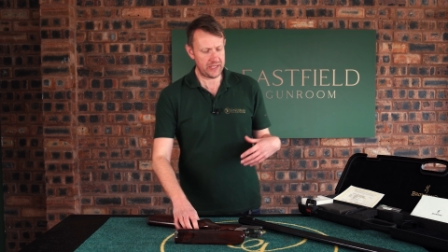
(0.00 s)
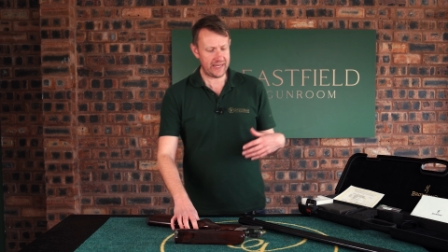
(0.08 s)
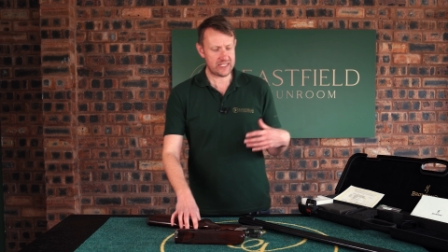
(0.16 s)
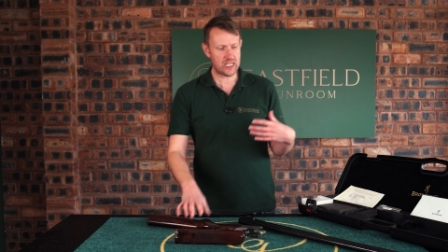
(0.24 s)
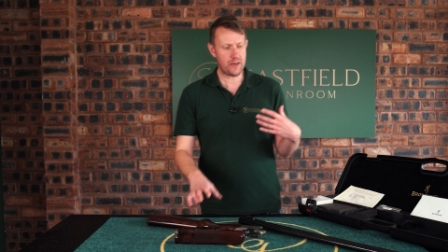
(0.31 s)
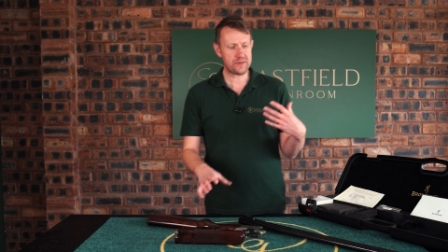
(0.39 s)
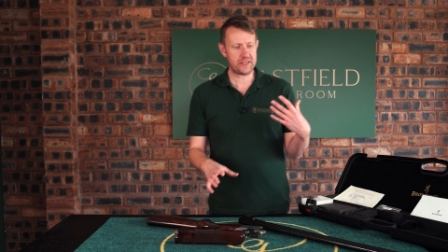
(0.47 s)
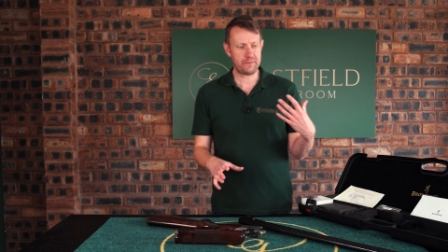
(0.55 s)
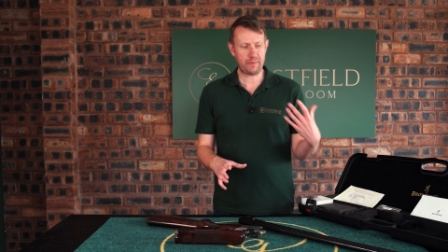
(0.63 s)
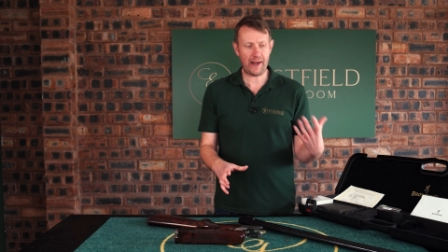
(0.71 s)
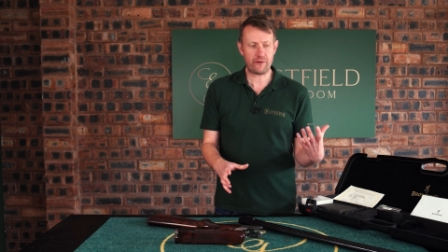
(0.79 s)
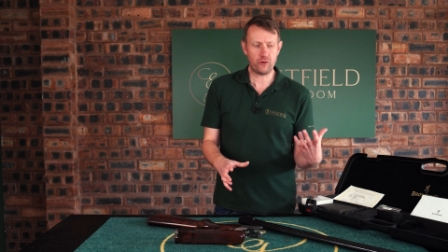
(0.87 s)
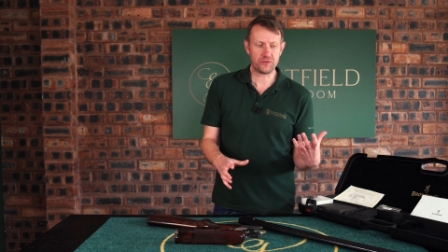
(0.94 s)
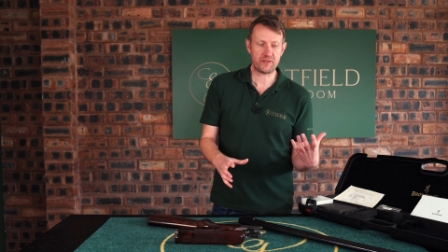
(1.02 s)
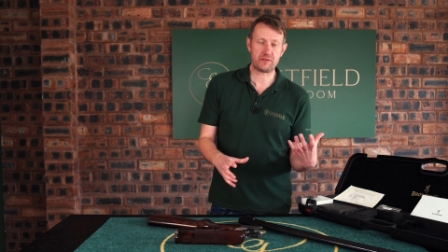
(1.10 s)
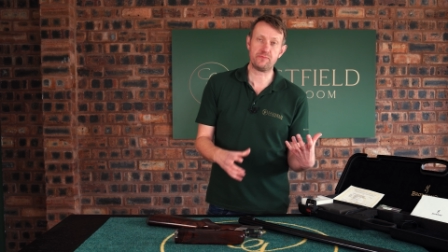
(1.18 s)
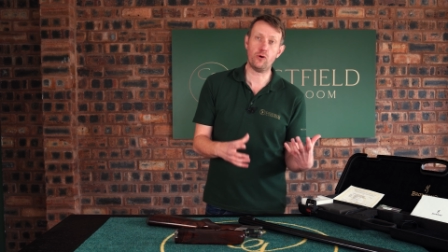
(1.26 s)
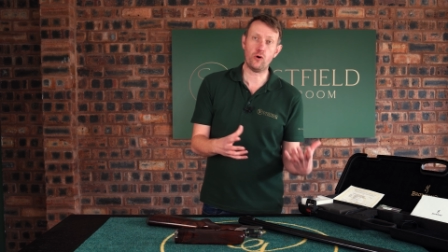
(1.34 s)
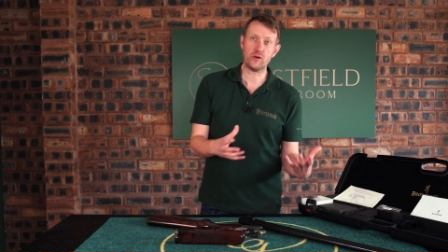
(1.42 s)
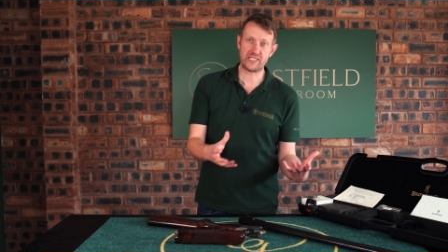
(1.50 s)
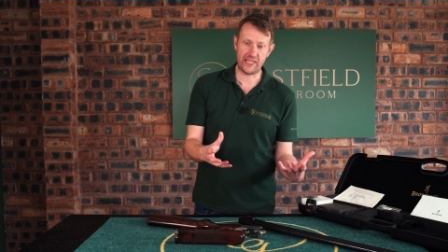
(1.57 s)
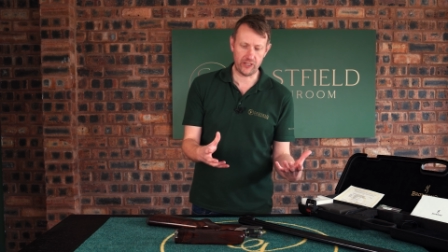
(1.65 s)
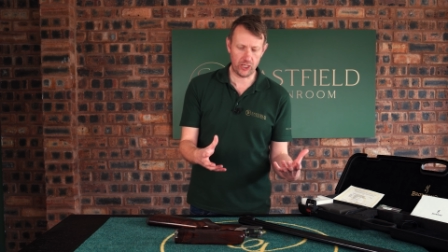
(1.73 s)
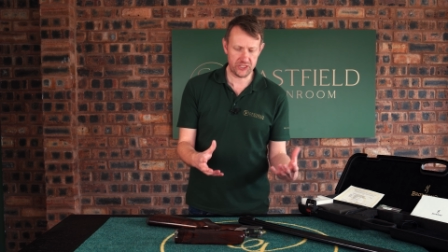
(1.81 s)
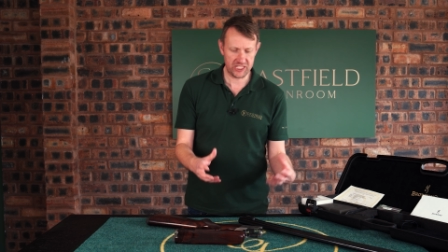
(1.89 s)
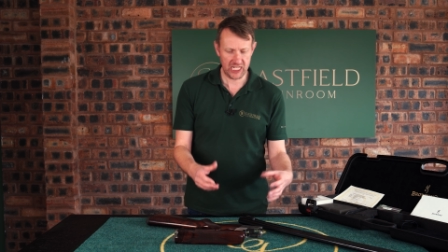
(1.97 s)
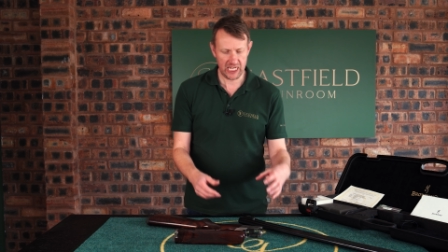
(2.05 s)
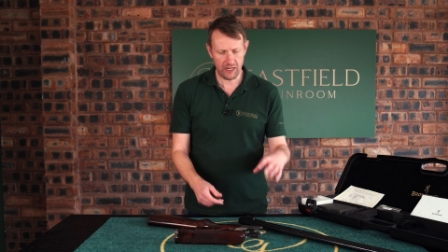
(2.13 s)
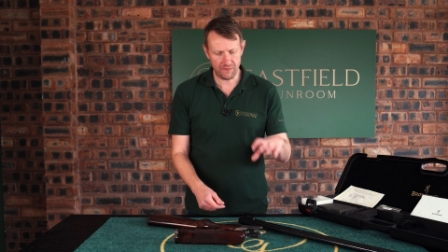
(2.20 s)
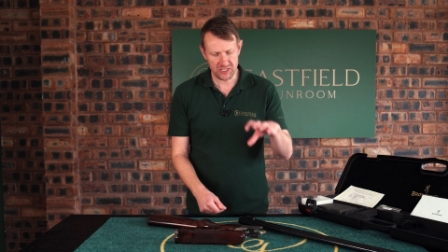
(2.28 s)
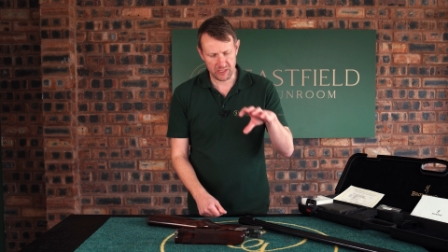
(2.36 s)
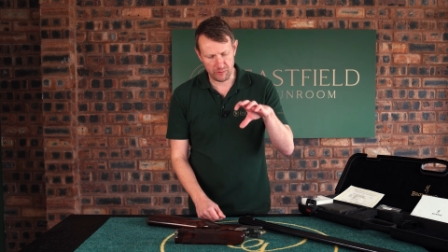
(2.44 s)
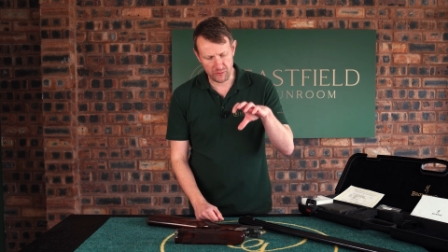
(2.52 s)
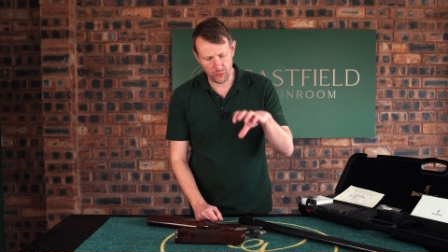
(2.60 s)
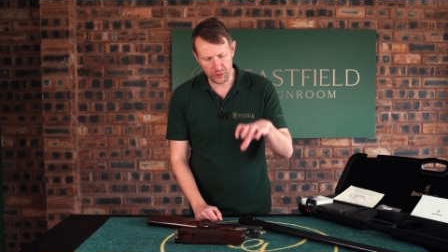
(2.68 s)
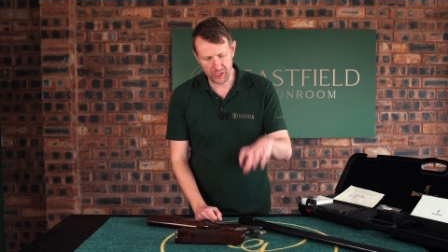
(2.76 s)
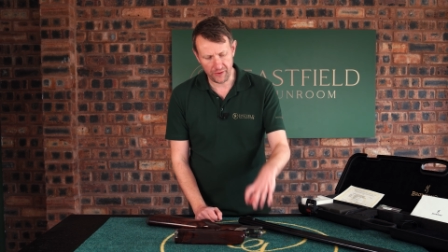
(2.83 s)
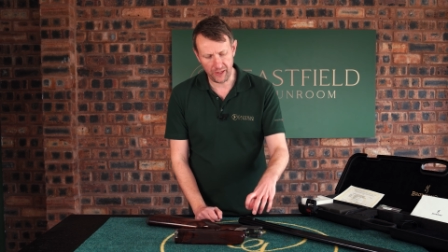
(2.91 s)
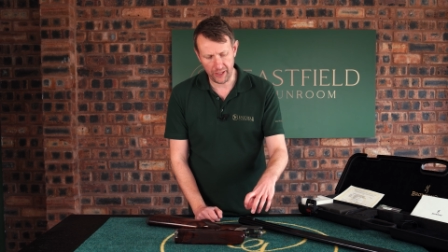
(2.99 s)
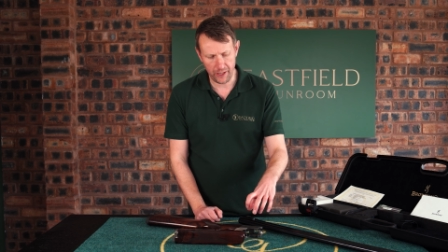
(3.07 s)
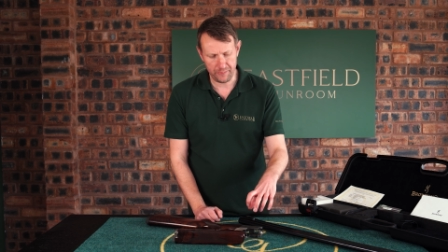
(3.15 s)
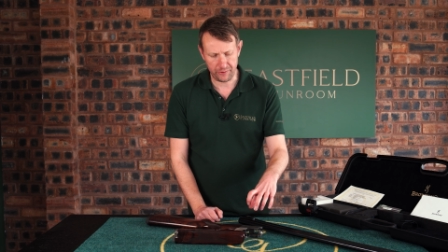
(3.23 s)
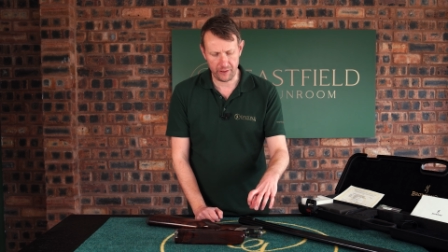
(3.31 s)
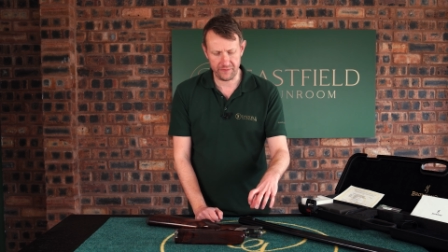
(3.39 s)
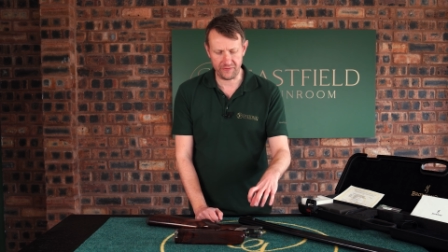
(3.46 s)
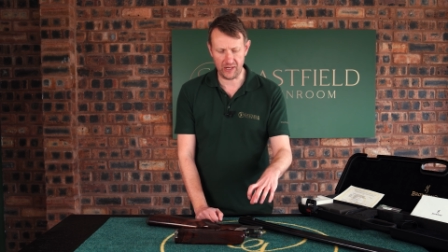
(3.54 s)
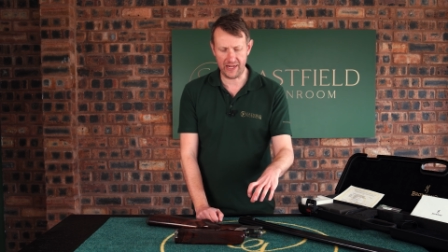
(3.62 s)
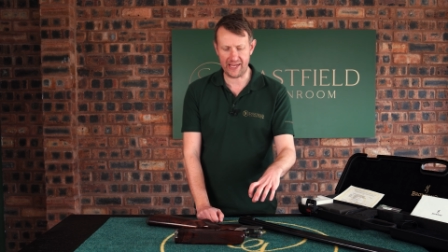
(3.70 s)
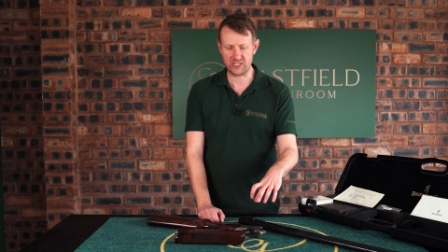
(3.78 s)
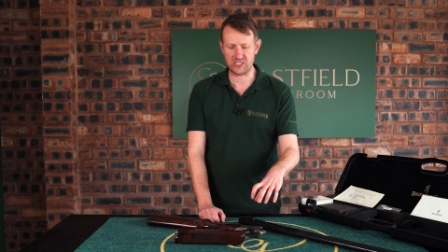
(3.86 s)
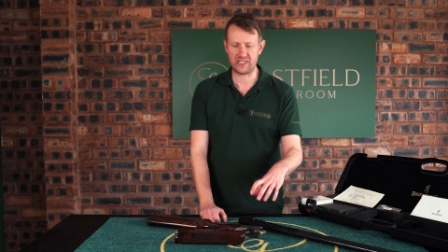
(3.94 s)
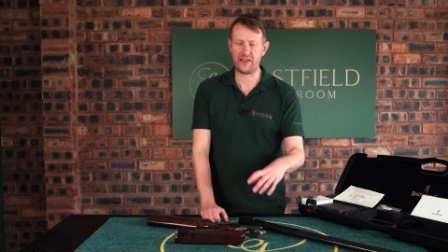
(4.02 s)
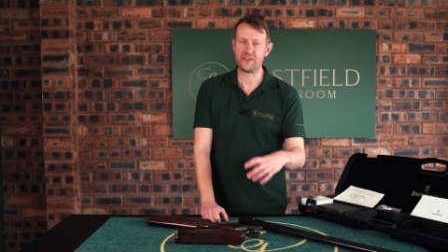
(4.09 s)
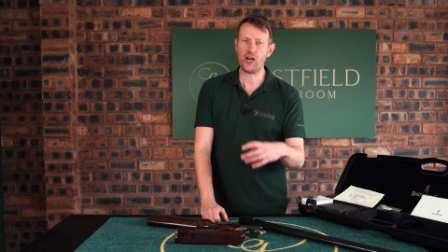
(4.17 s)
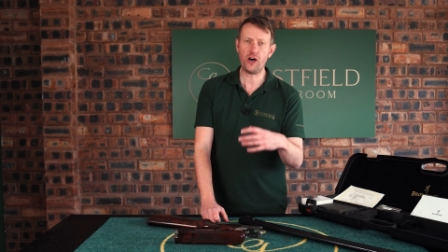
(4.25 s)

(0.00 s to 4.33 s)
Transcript: in terms of the barrel, there was more technology here. Obviously, we'd already got the low profile action. Now, the